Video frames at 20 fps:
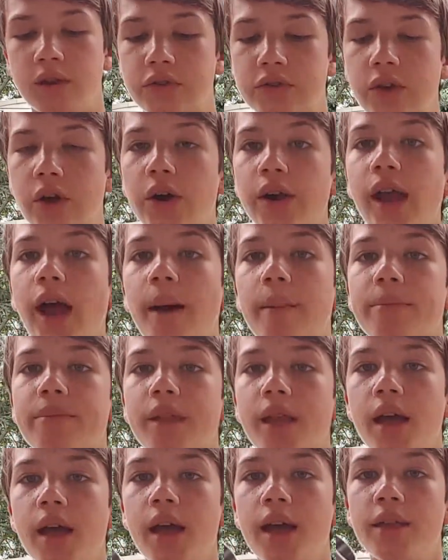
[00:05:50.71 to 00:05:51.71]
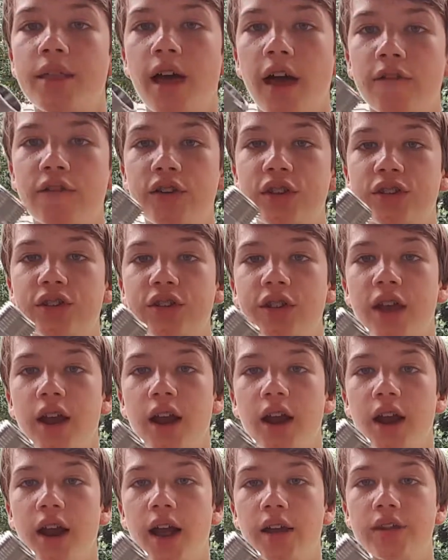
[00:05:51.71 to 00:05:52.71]
So yeah, that fits in
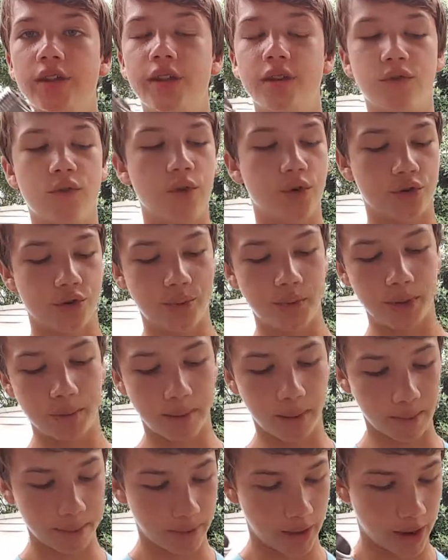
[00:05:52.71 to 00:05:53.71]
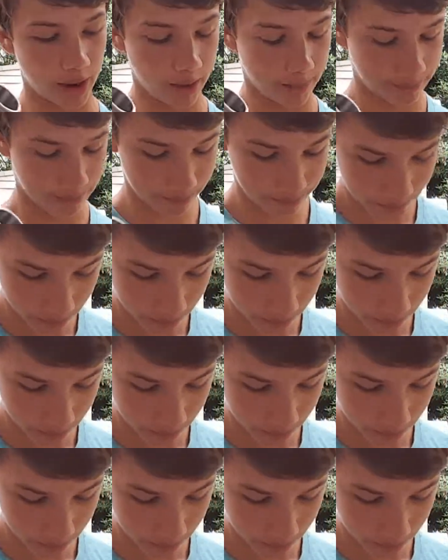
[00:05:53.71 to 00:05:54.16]
there, and then of course we can pump that up.